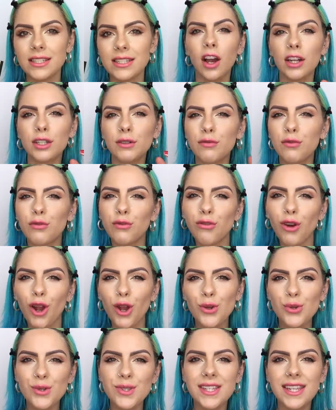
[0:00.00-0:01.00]
kind of
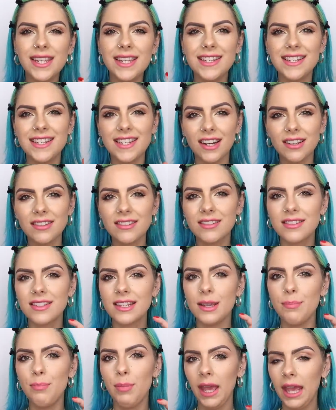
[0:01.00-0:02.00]
rosy,
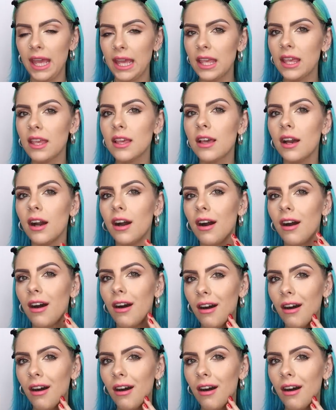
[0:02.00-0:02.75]
dusty pink.